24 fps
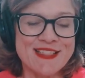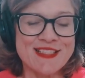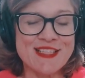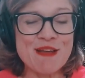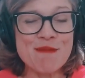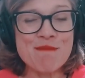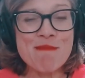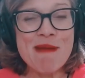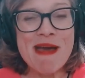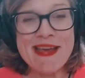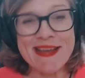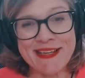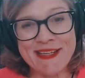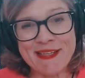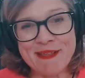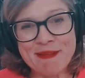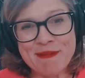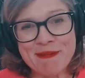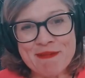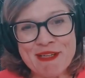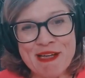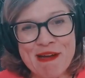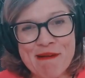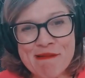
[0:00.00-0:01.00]
So, Meg,
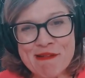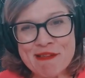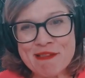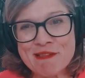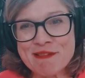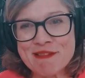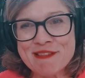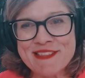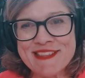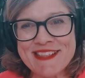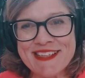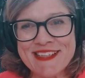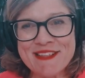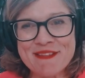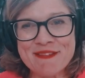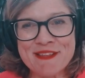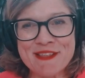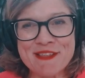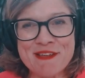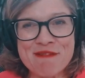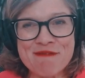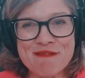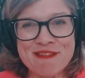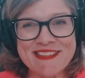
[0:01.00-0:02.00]
we're coming towards the end of
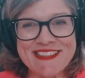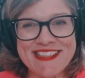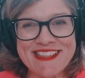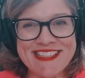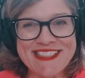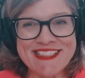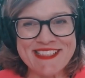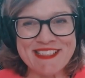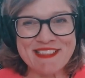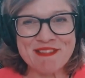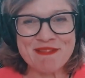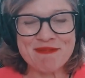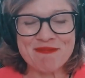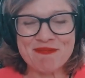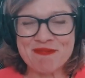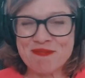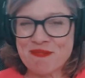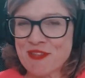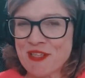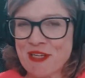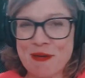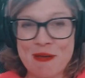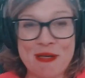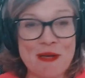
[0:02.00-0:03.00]
our conversation,
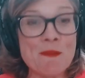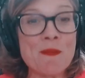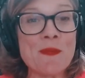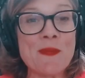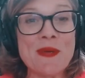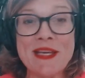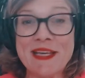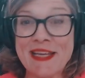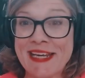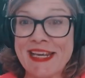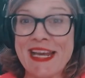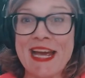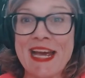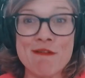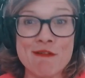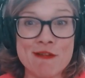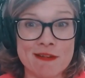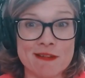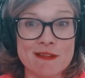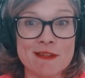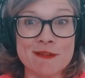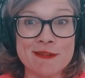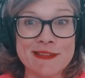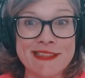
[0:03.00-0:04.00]
and we could carry
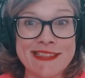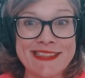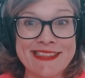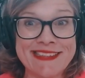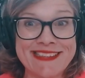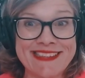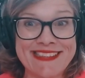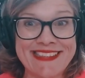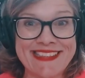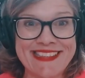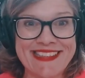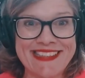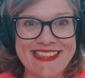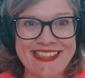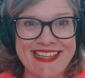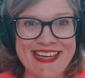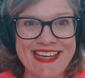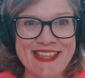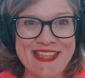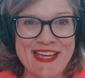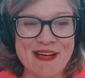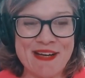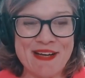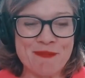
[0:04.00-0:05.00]
on quite easily. I
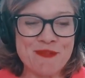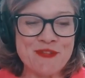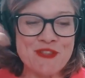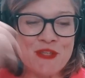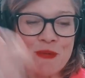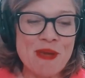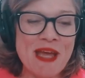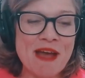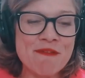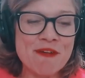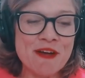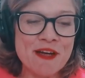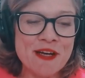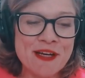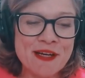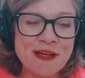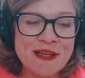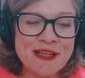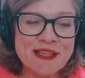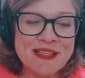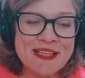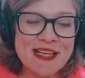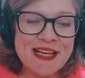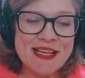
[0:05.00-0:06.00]
get that. So, we have
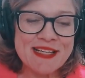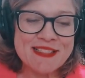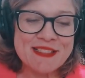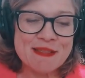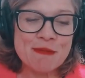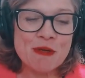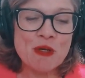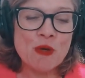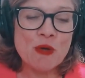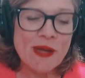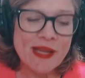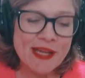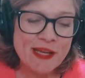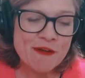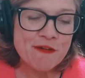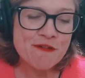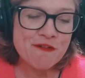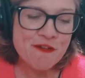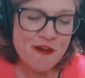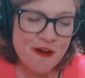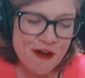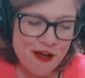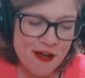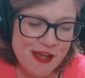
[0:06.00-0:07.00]
a some quick
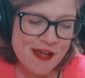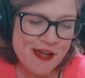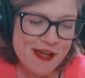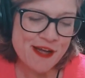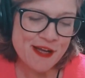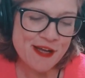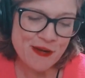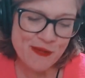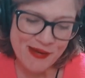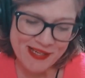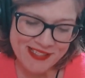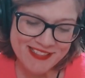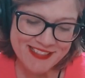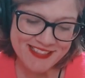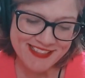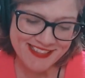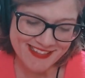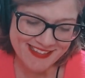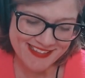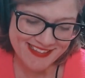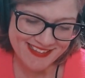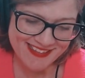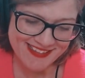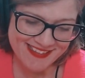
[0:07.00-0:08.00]
fire
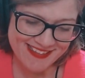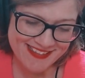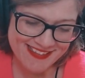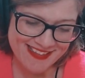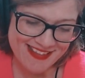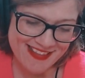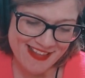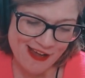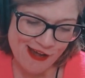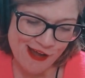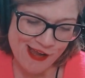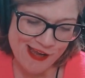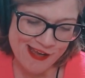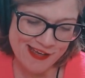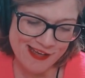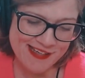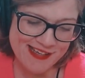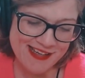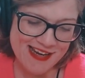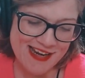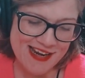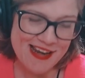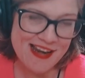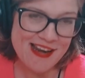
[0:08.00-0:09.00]
questions that
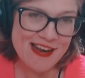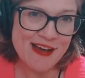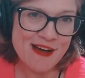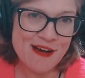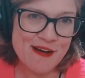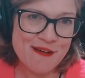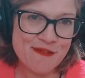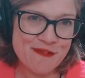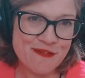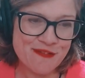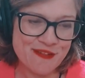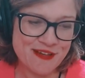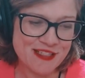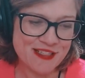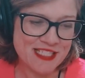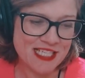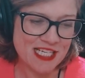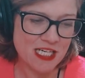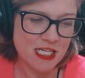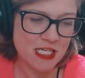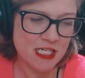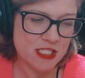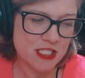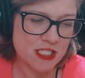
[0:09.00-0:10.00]
I'd okay. love
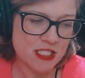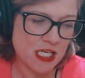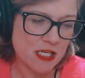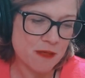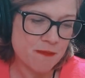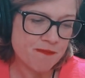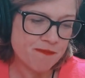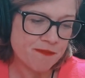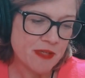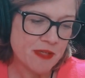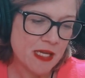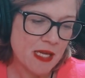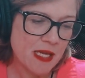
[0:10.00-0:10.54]
to ask you.